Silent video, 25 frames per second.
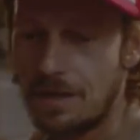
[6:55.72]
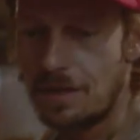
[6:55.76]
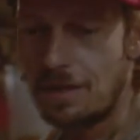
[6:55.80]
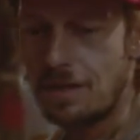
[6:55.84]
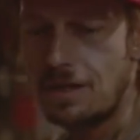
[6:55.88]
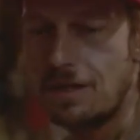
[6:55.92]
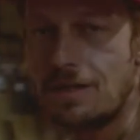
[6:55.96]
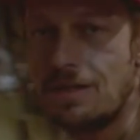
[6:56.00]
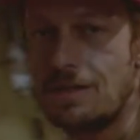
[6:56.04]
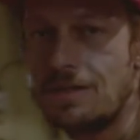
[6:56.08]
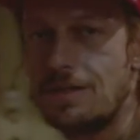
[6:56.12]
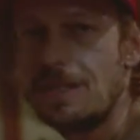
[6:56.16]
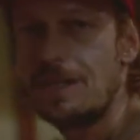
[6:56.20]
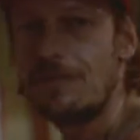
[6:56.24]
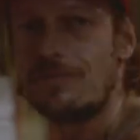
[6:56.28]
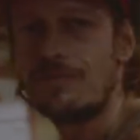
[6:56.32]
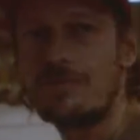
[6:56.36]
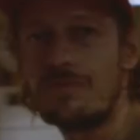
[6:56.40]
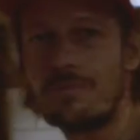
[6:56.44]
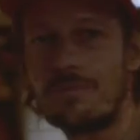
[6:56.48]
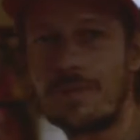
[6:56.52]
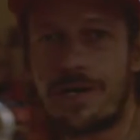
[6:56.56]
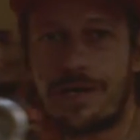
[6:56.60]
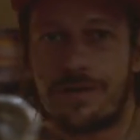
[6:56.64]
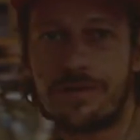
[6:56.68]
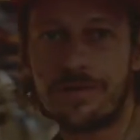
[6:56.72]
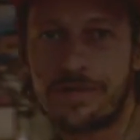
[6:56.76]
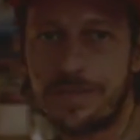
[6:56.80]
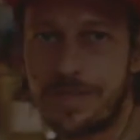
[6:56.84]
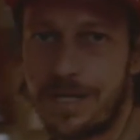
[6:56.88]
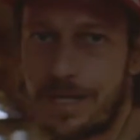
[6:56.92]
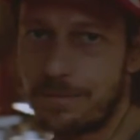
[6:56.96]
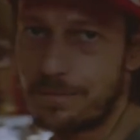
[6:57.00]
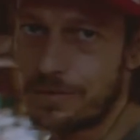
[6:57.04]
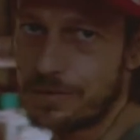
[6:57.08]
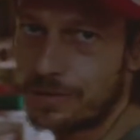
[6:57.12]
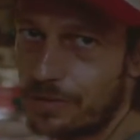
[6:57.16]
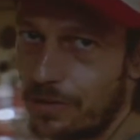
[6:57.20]
Never a better time to
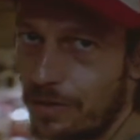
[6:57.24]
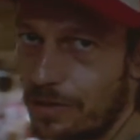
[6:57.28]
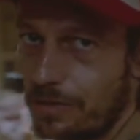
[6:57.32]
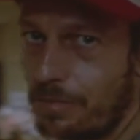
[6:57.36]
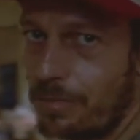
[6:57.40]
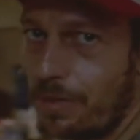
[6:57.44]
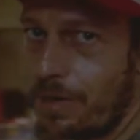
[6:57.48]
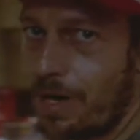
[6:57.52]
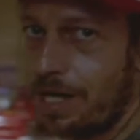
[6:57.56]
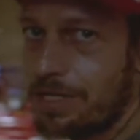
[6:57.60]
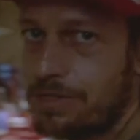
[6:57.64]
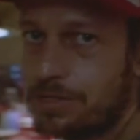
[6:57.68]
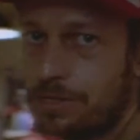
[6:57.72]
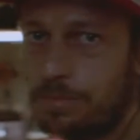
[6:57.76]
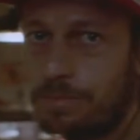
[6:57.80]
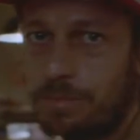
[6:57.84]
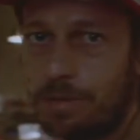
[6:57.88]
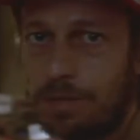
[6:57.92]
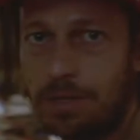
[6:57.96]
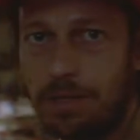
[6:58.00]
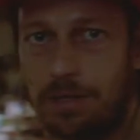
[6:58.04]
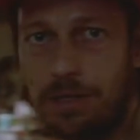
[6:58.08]
start a project, Bill.